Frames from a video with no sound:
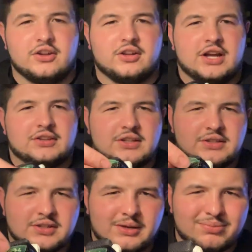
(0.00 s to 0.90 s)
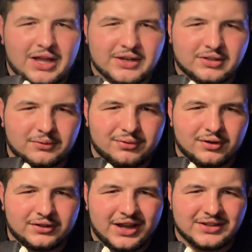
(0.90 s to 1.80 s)
You got this like plastic
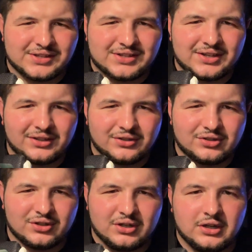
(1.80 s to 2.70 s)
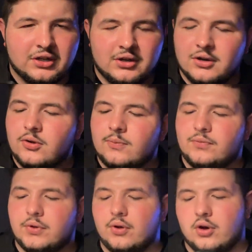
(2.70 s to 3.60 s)
part that has a signature
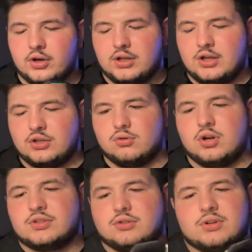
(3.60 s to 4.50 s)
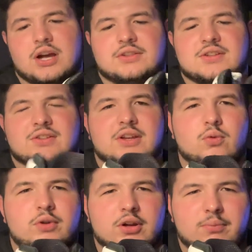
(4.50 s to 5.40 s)
on it and you also got this like
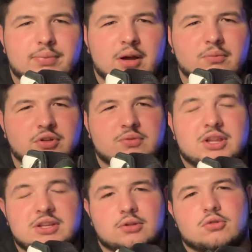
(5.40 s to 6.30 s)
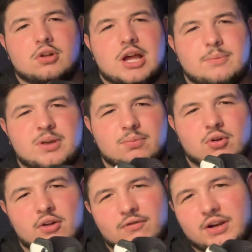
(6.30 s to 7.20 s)
weird bump which this threw a lot of people
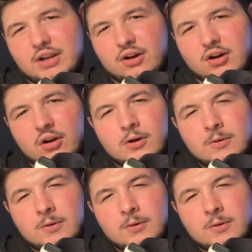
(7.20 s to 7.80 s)
off right here